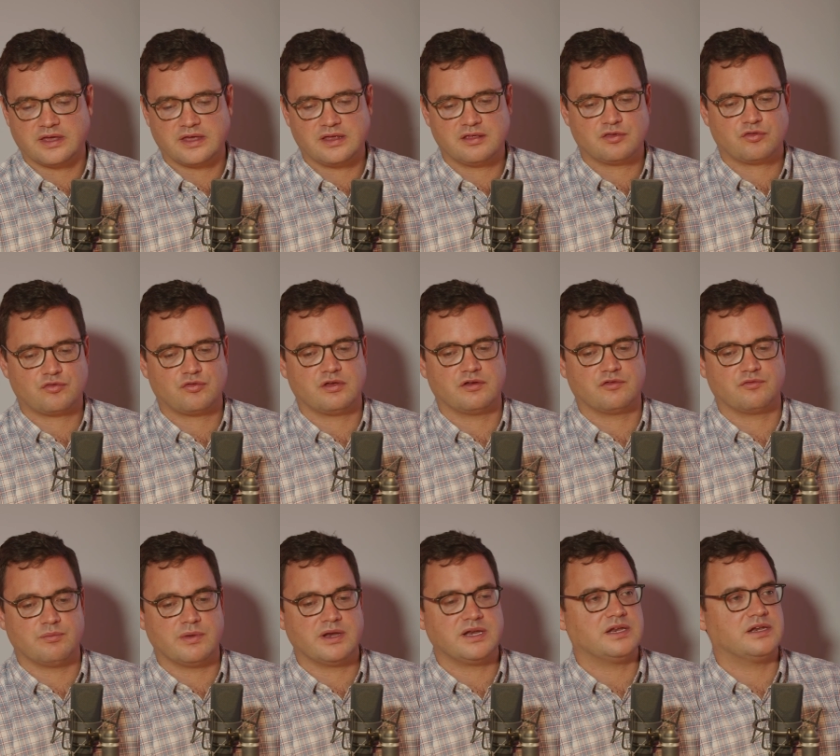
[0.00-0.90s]
the history
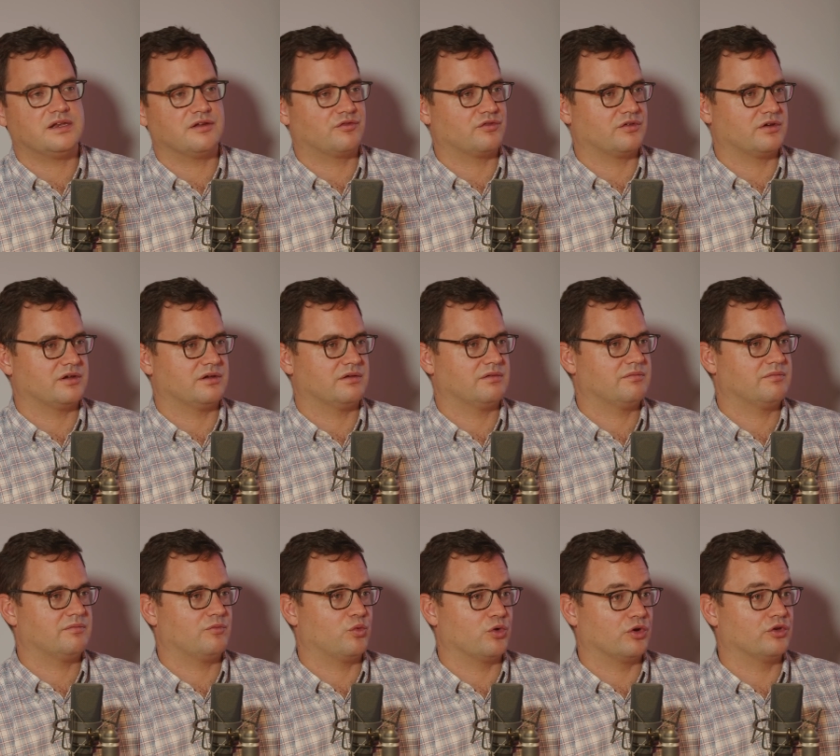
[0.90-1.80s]
of many different
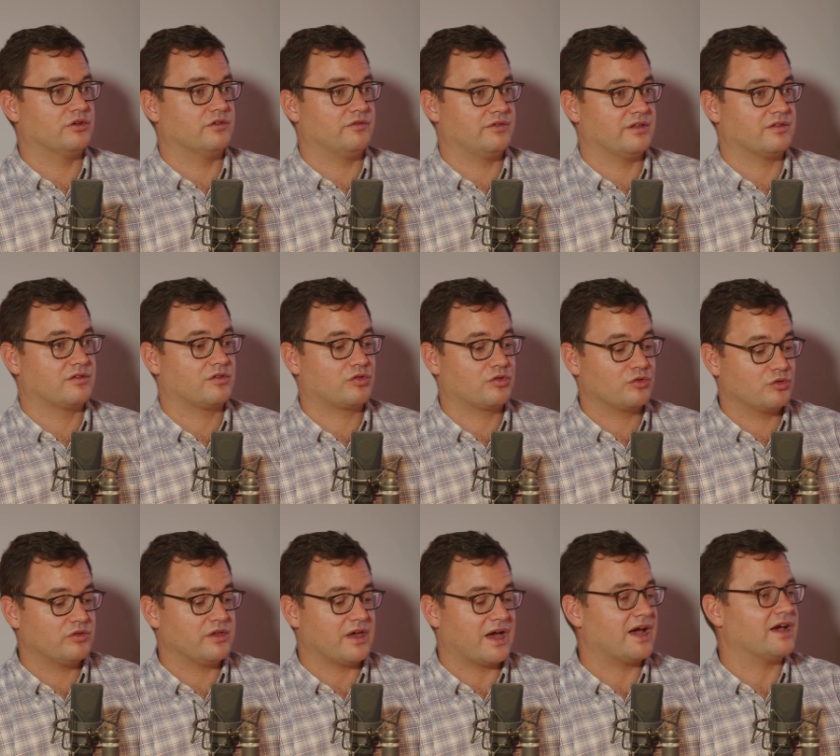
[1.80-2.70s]
world events
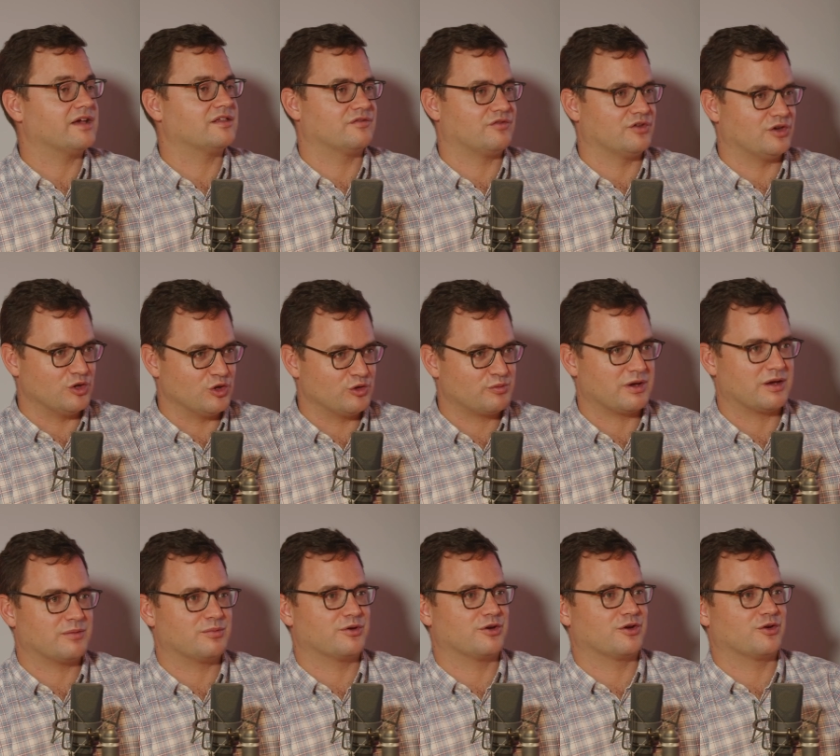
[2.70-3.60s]
through the eyes of a
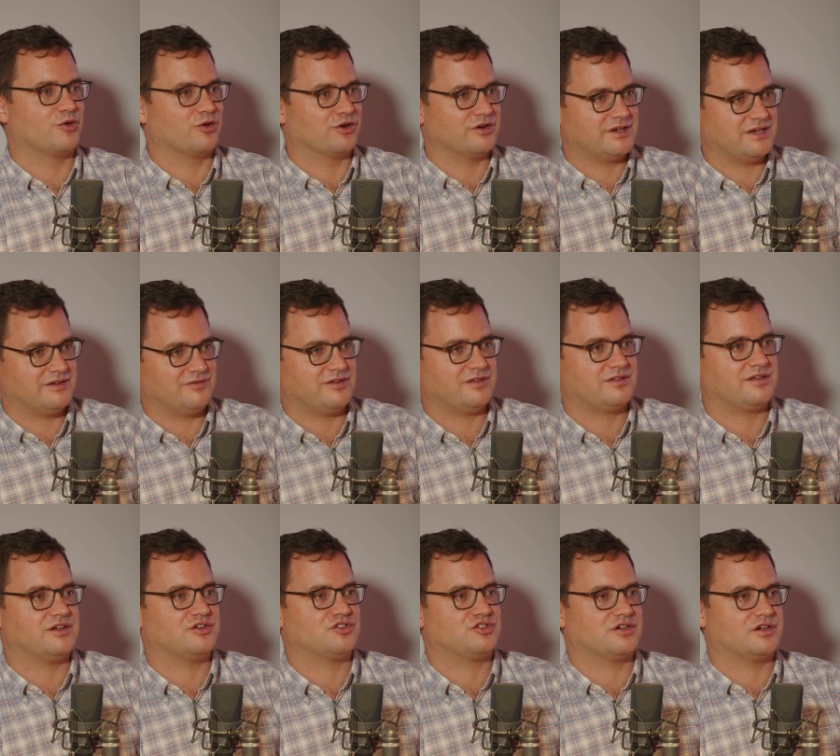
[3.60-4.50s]
newspaper or a TV
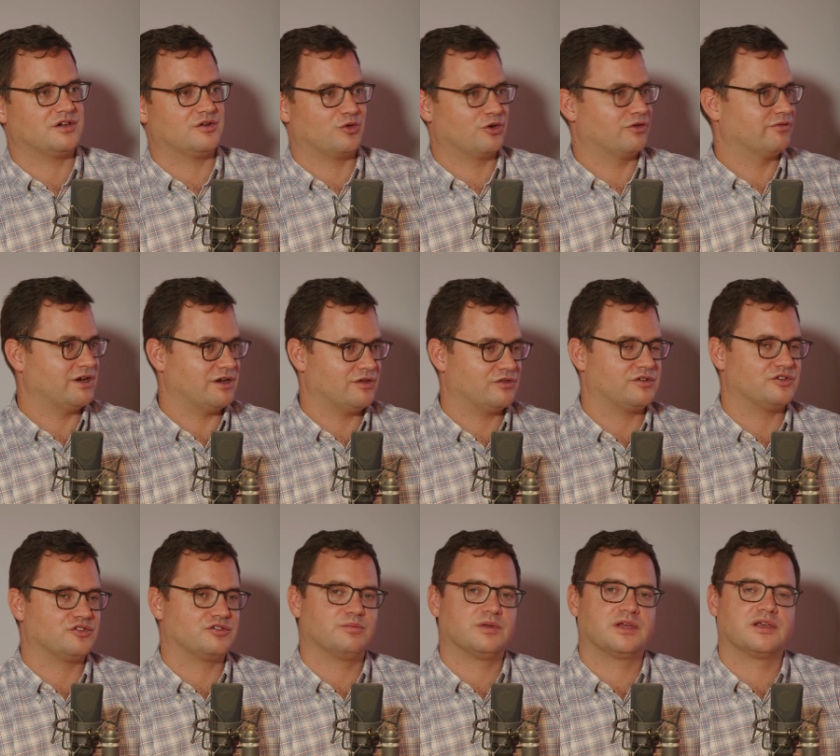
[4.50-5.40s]
station or a radio
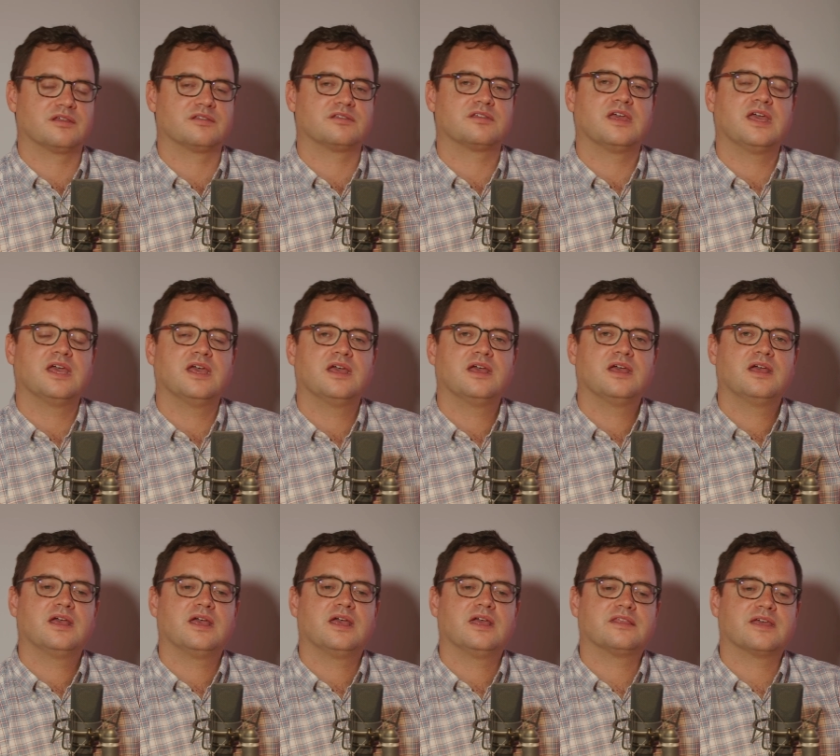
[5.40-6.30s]
station, because
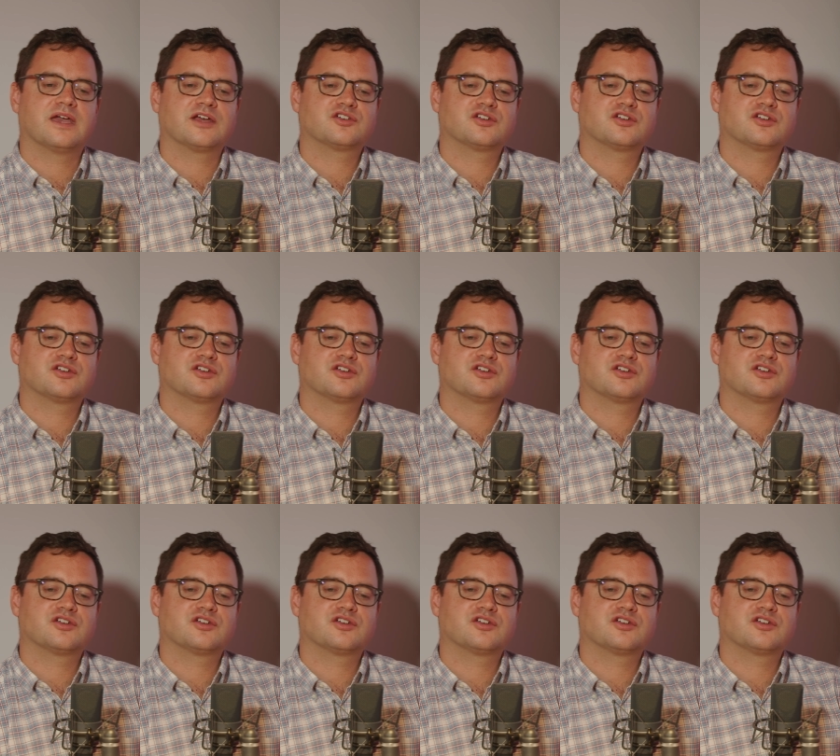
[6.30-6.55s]
it's